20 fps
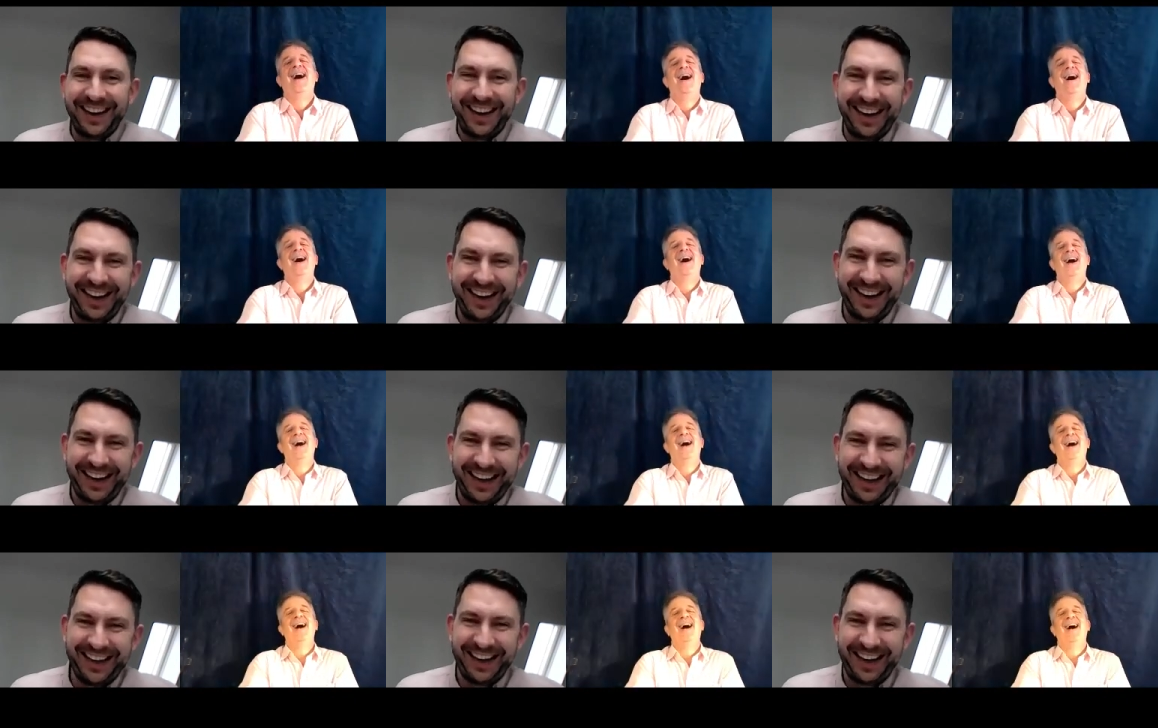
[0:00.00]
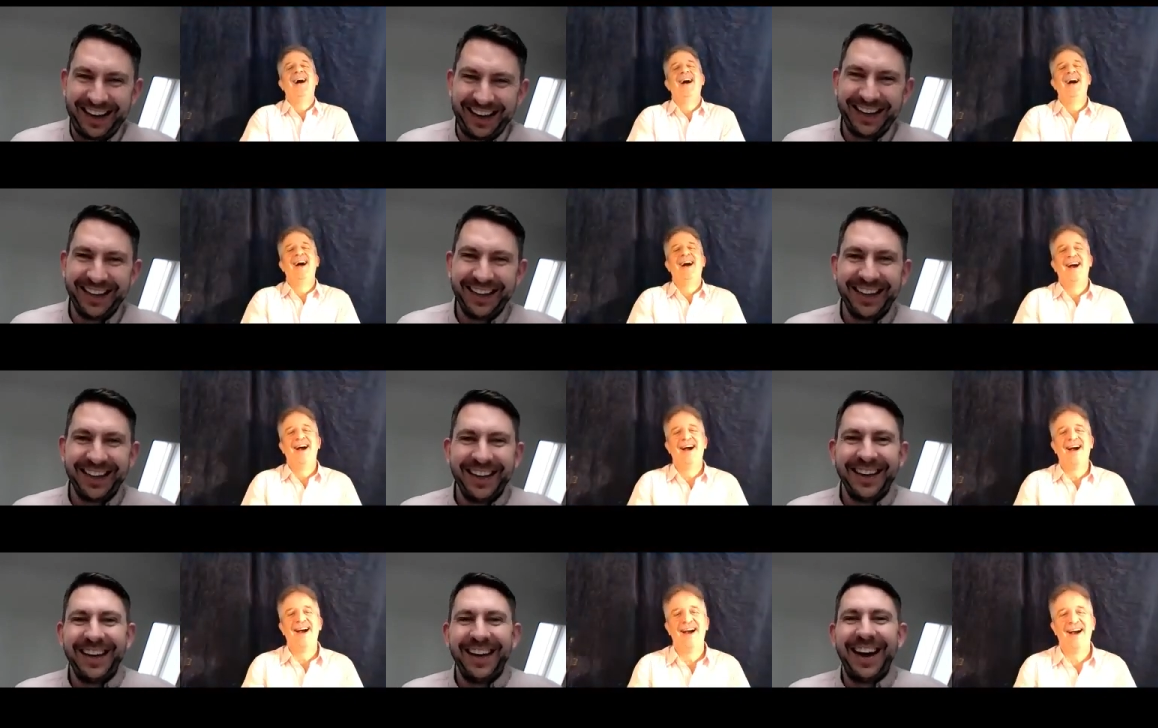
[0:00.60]
Speaker 1: uh,
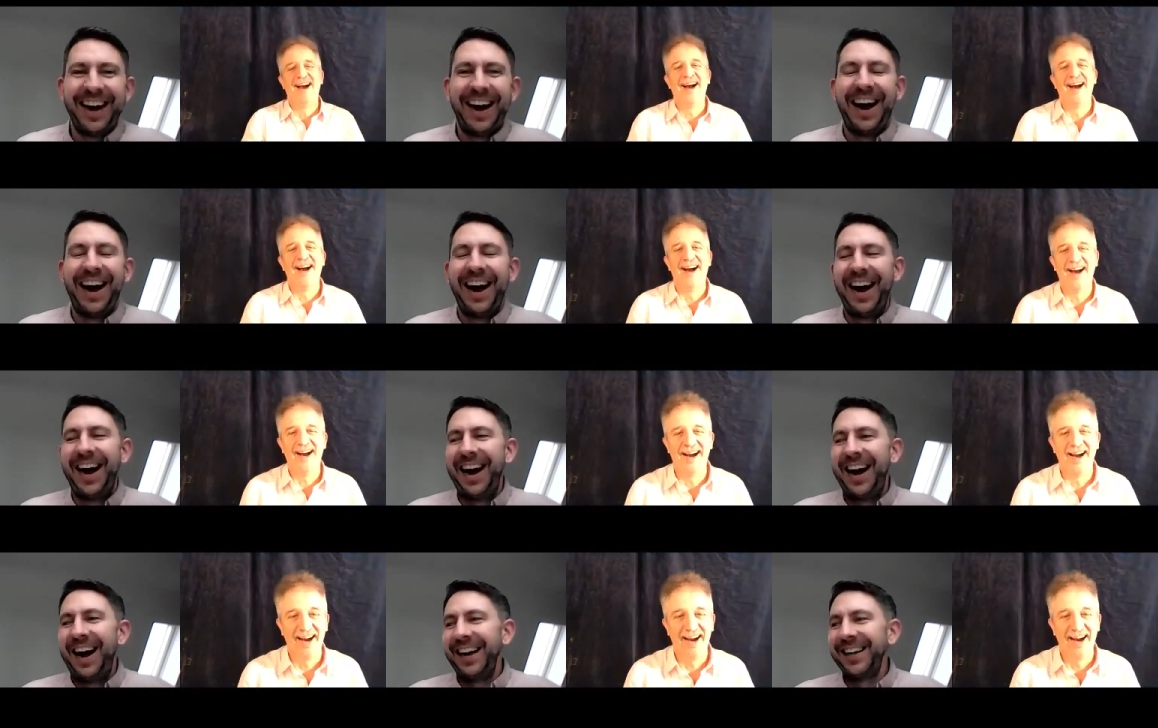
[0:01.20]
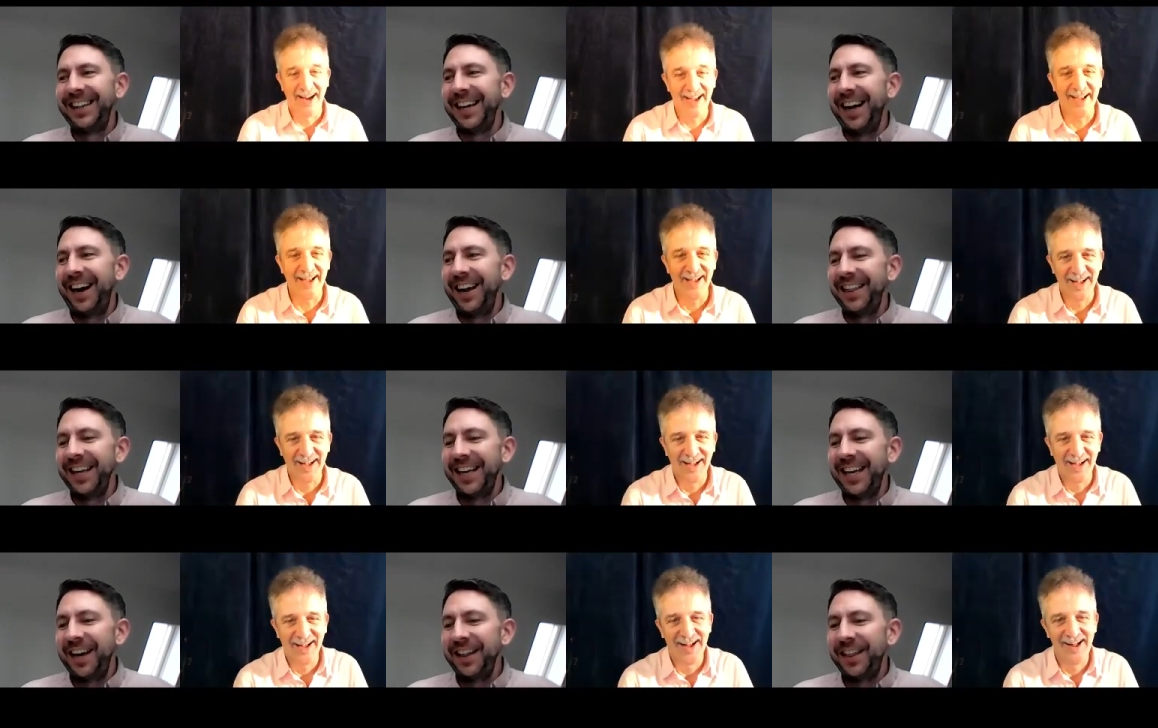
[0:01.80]
I think I
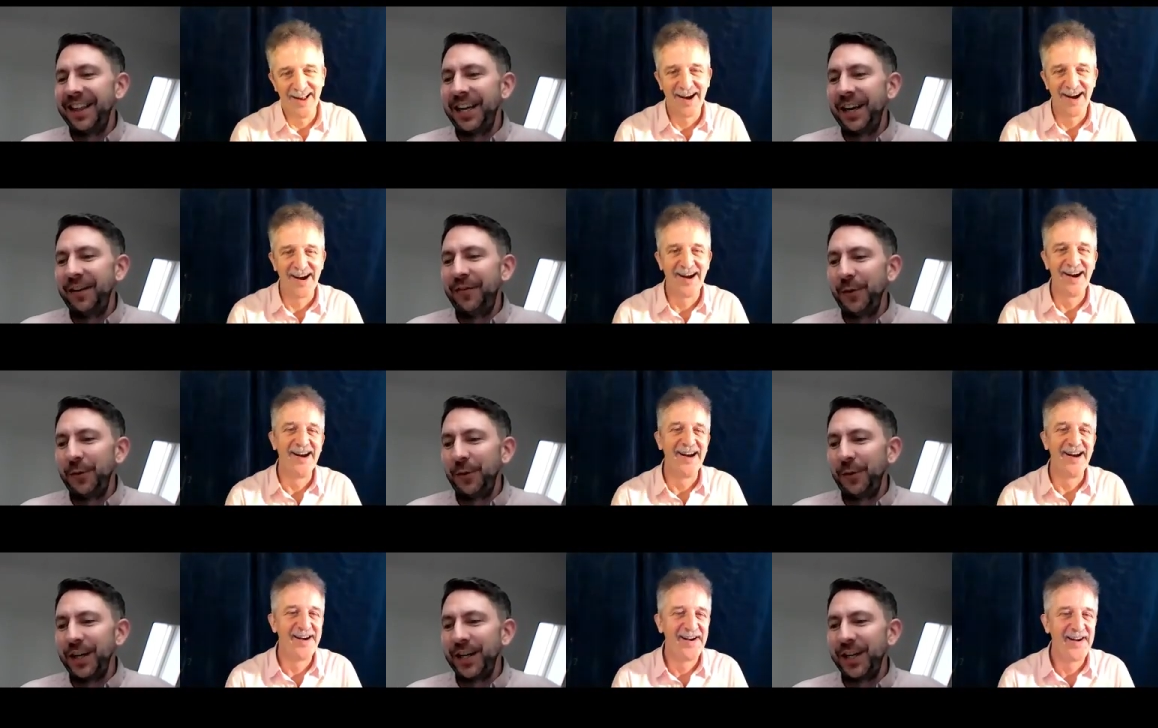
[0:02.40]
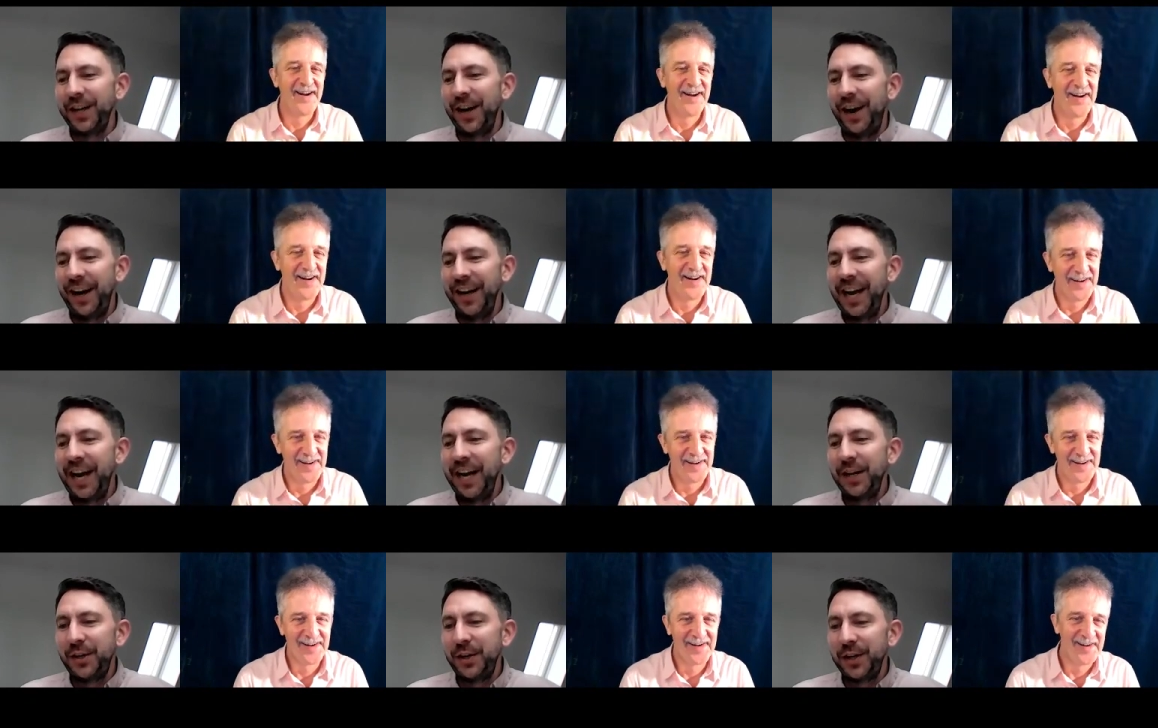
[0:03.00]
think I think if you're going to start
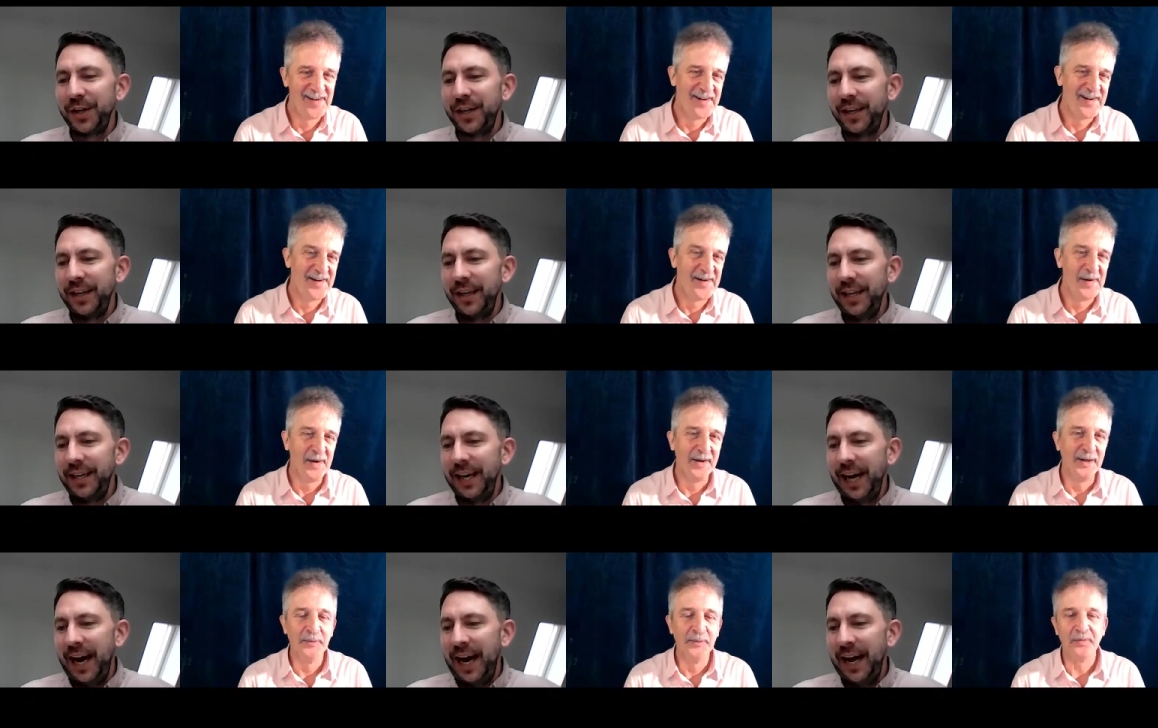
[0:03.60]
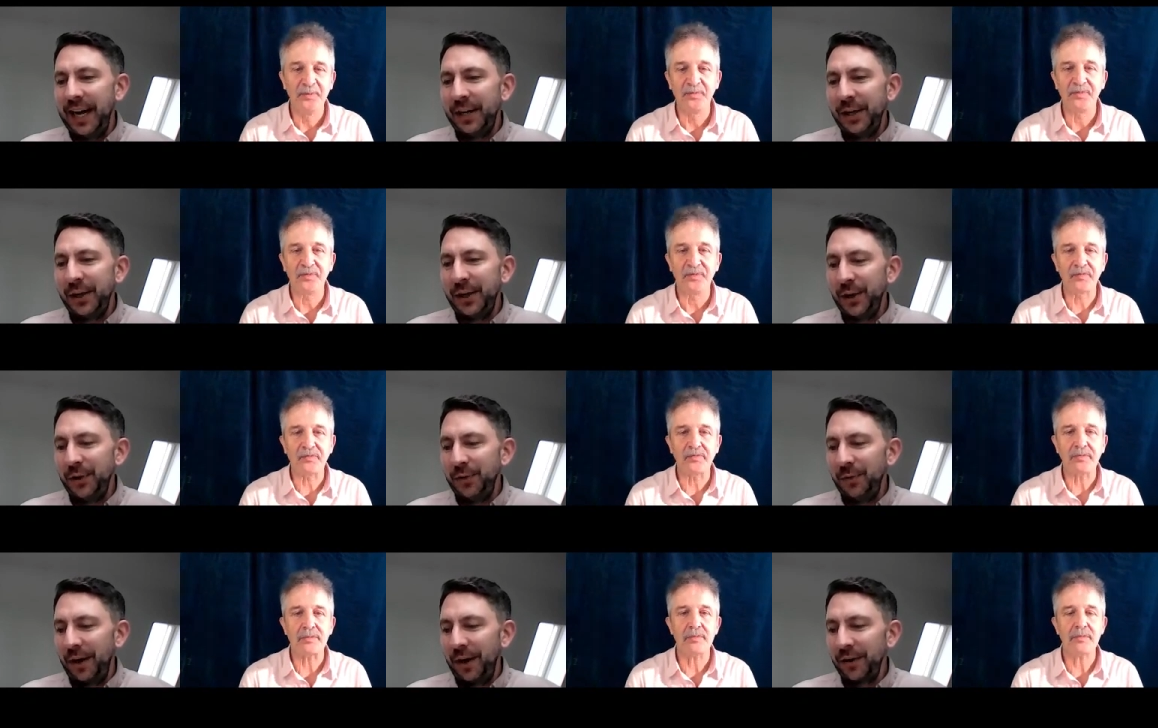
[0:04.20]
an agency and
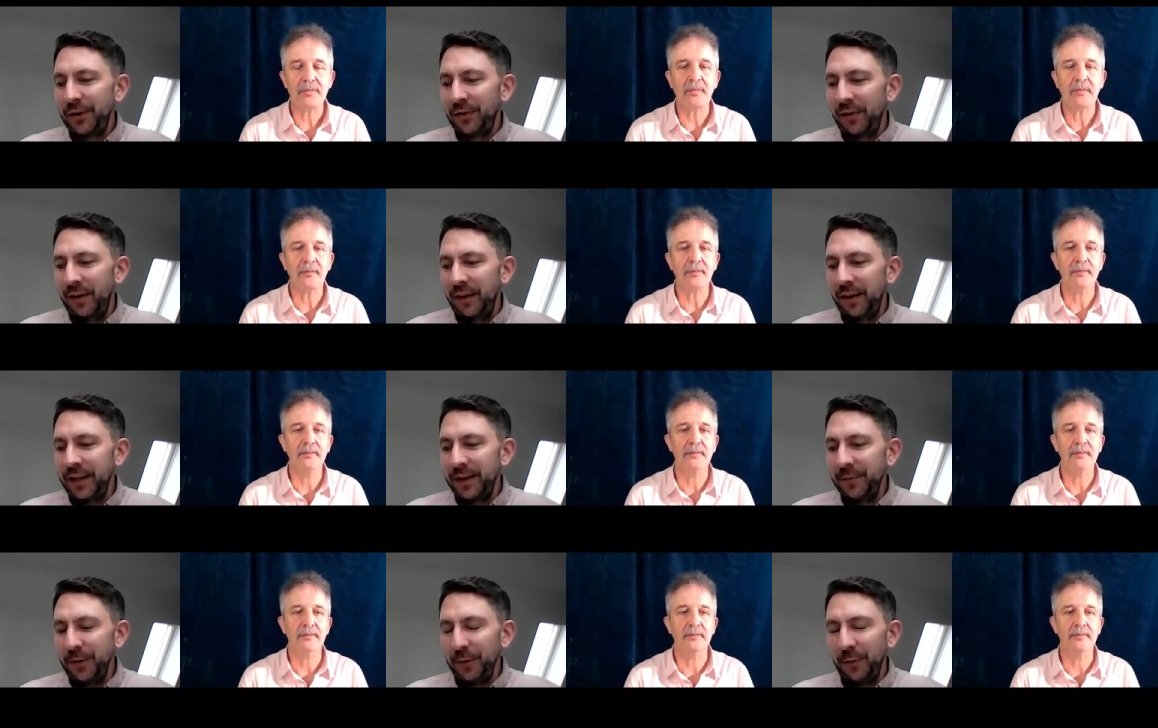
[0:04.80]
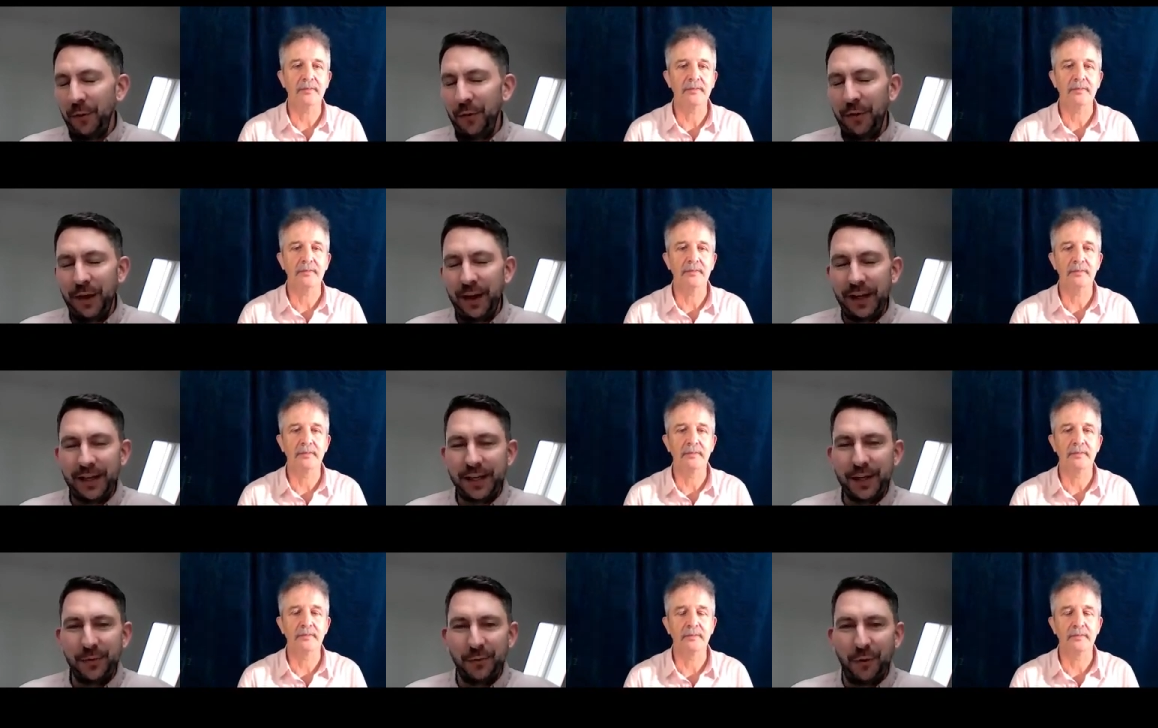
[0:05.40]
you are trying to be all
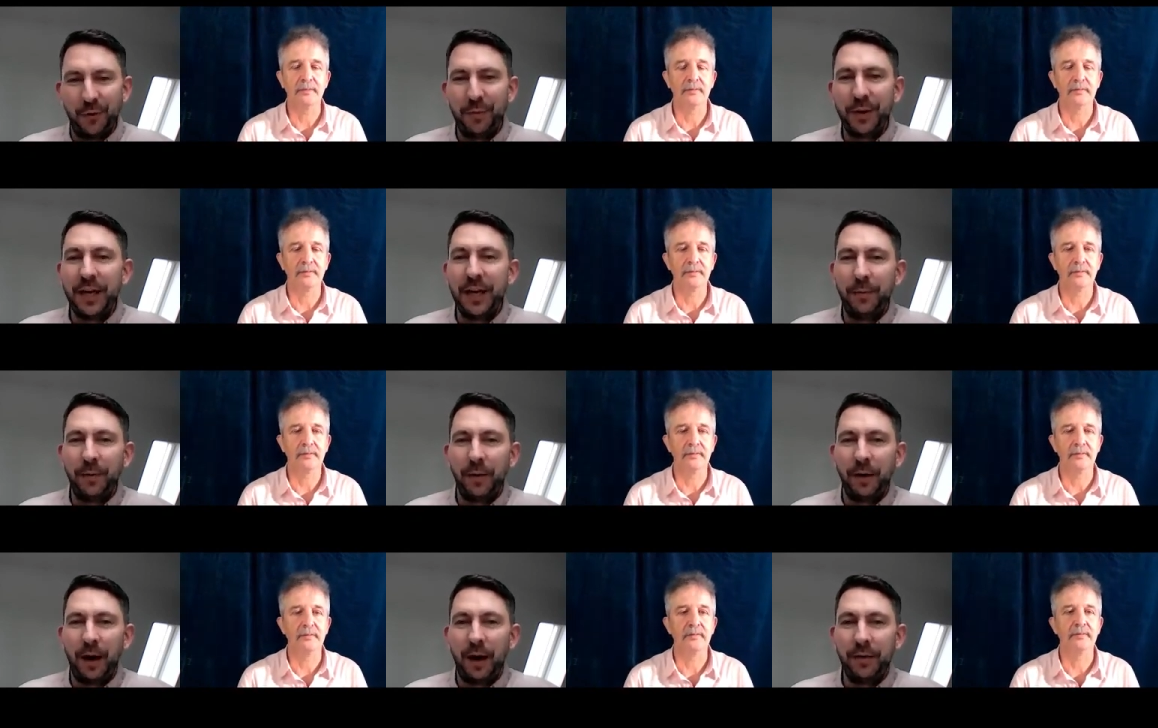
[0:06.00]
things to all people,